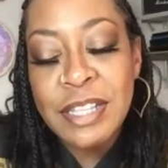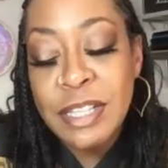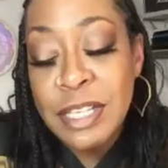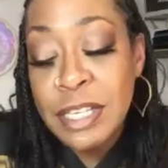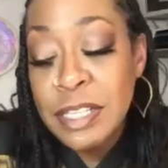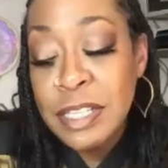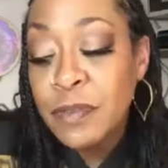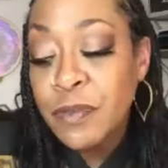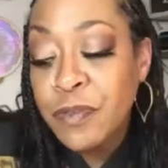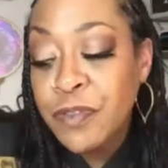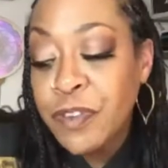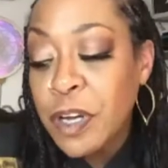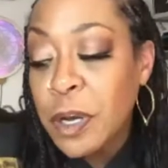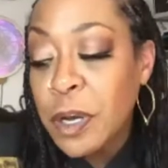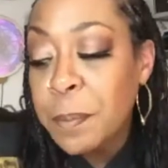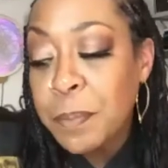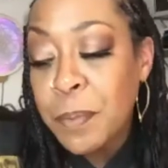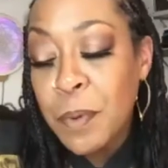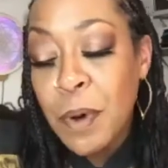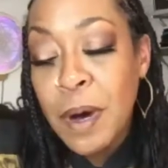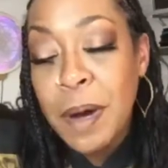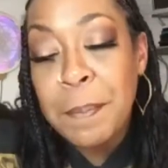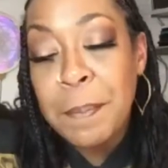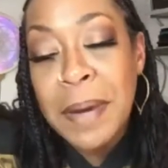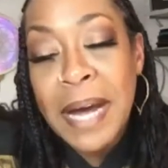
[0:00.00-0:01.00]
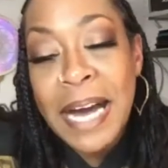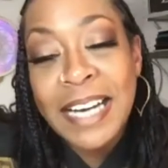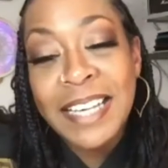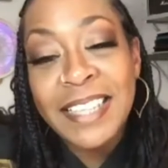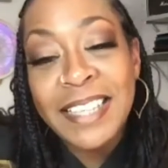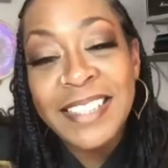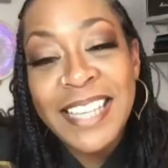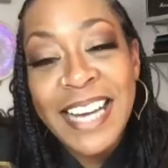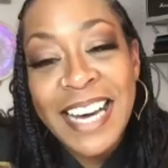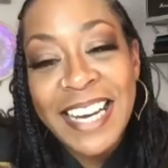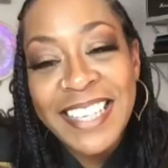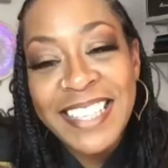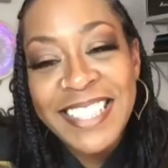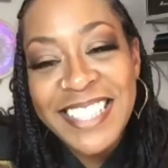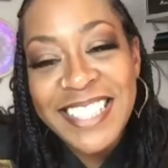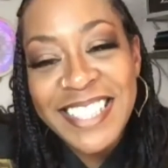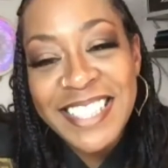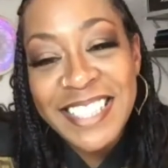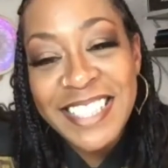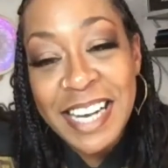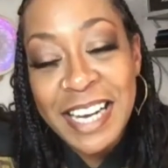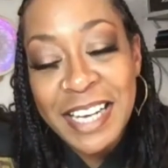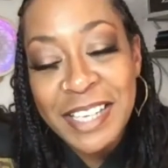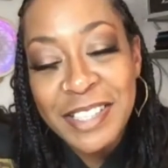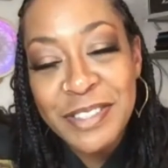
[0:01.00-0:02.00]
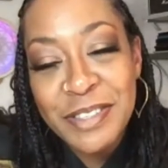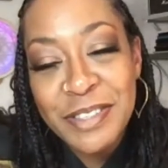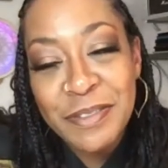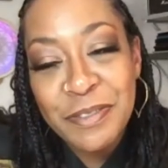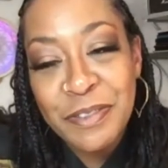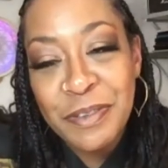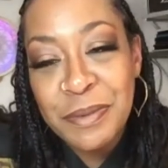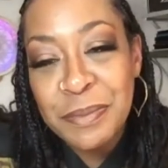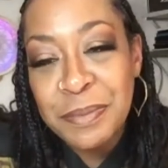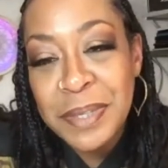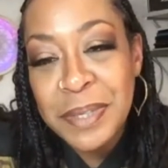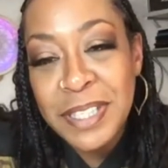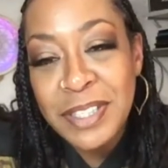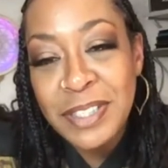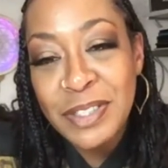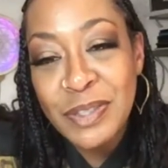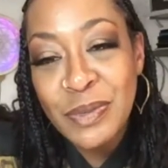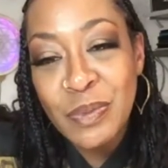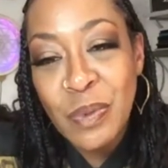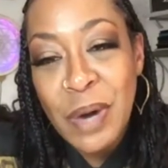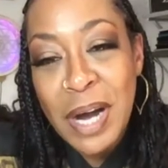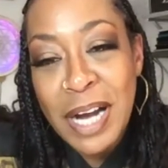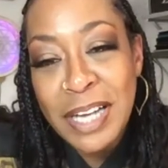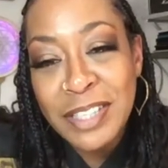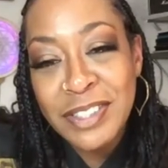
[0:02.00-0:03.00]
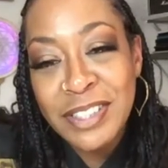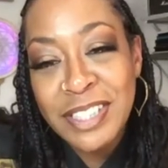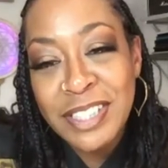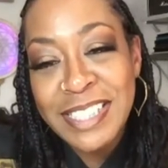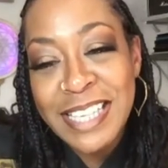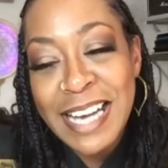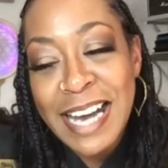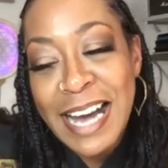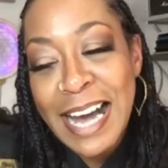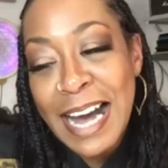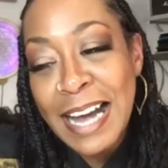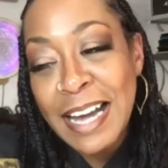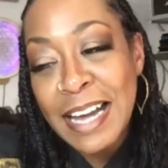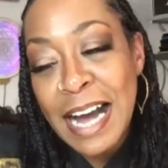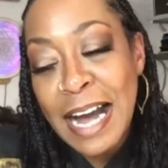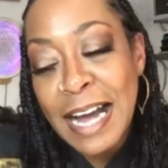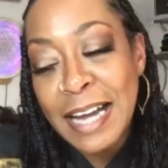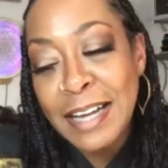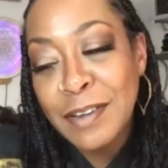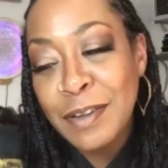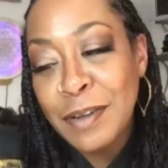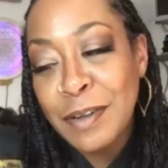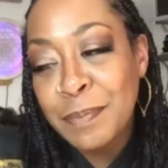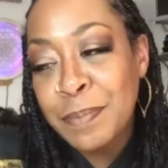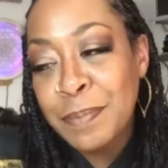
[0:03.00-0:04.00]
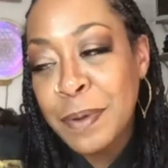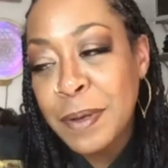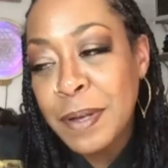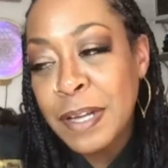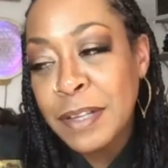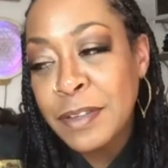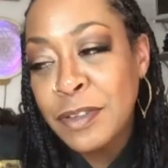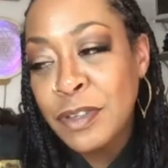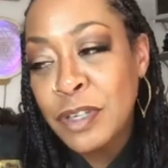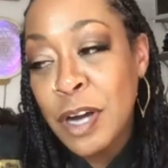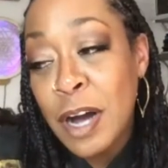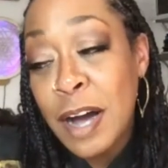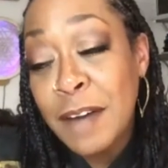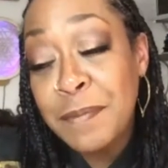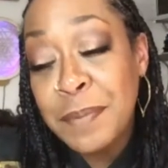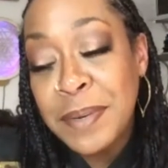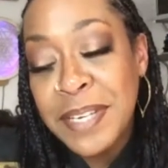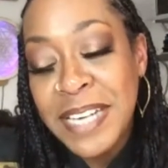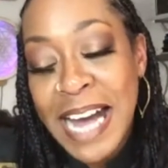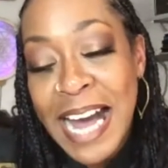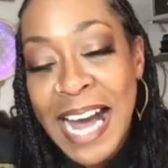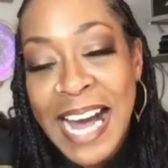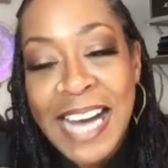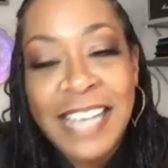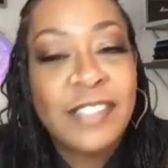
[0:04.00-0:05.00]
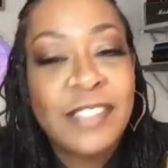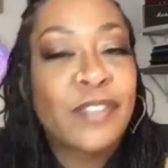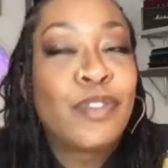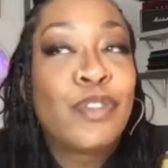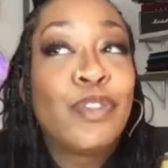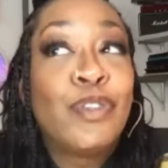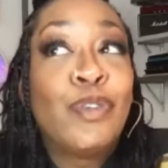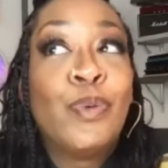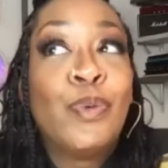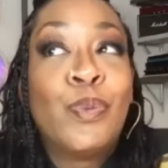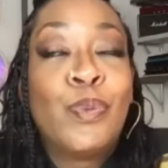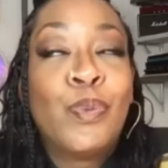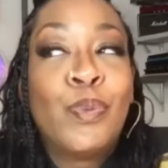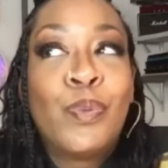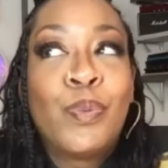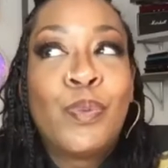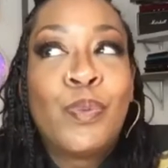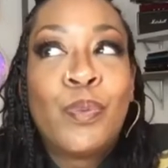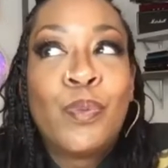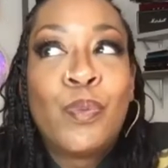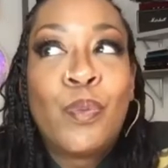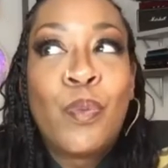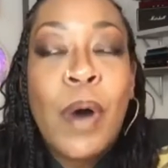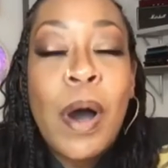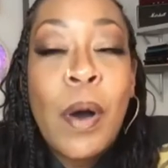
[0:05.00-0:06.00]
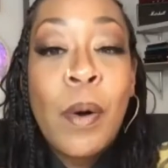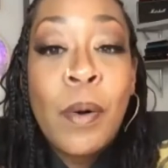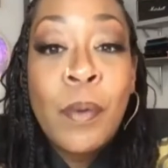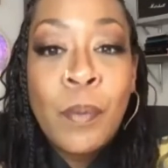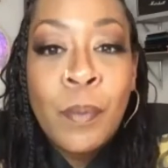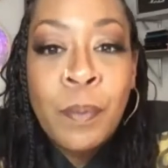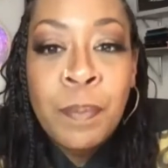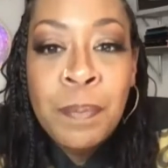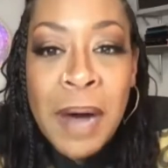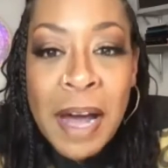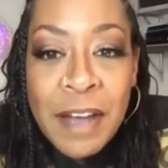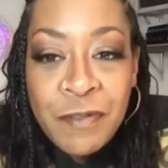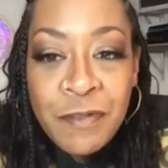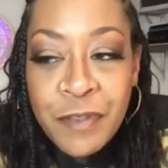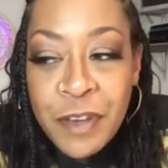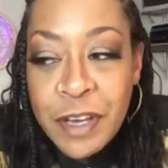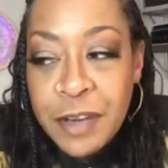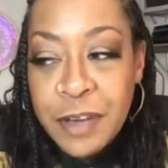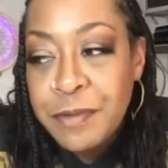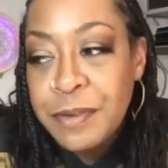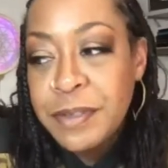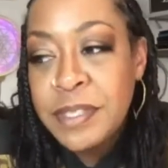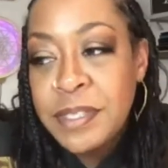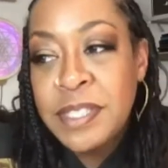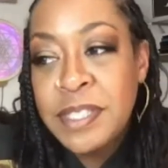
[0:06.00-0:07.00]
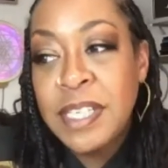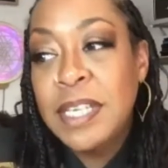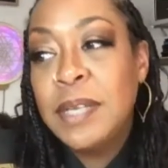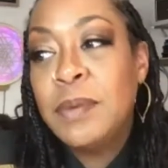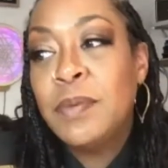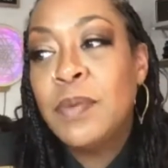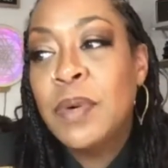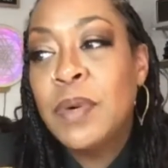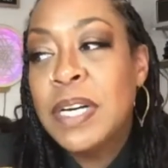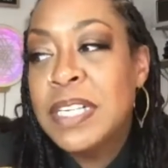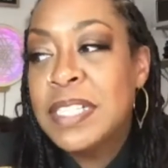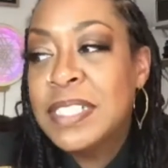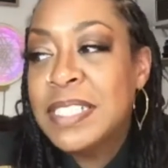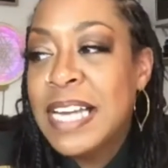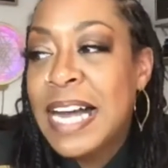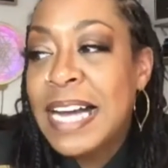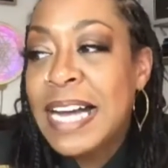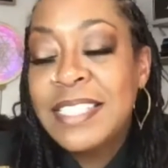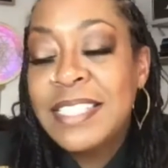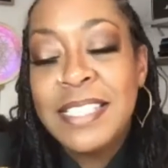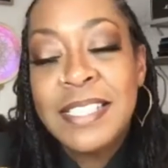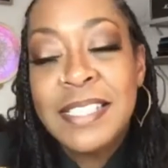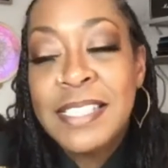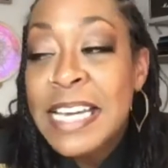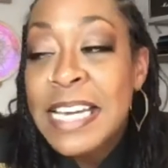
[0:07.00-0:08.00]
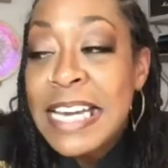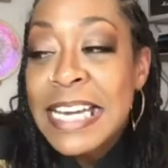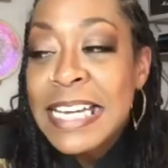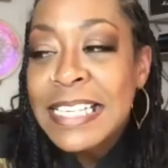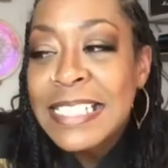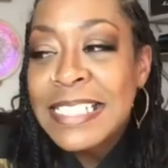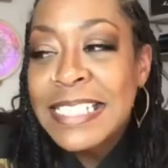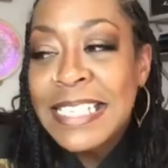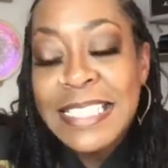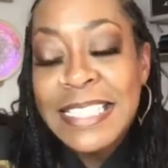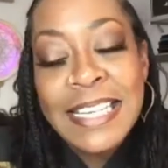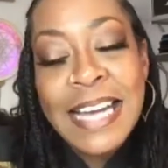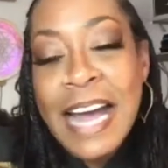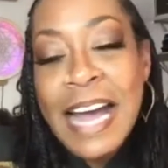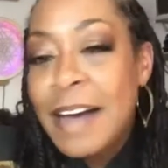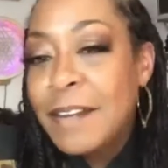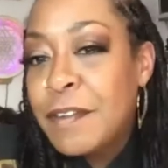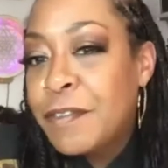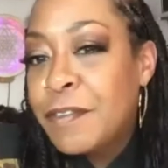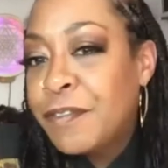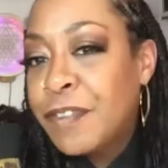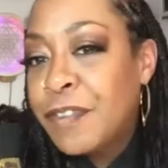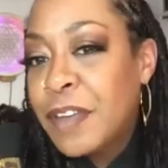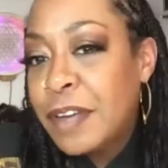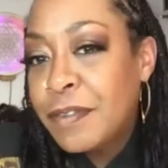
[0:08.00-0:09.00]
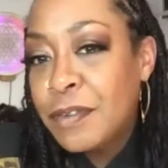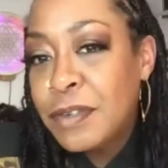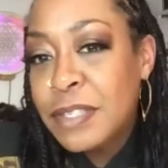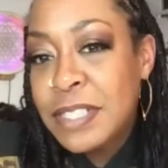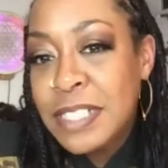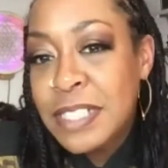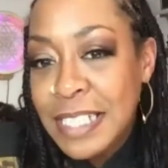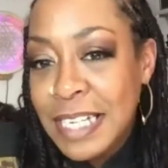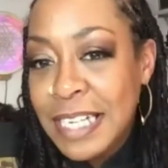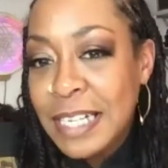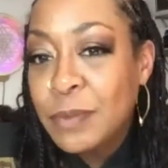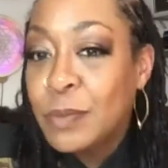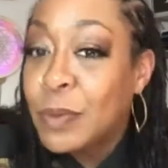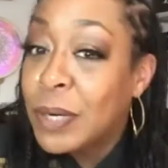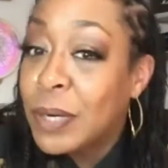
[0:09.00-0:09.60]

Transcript: This film brought back a lot of nostalgia for me just watching, because I've been asked what my favorite scene was, and I just didn't have a favorite scene.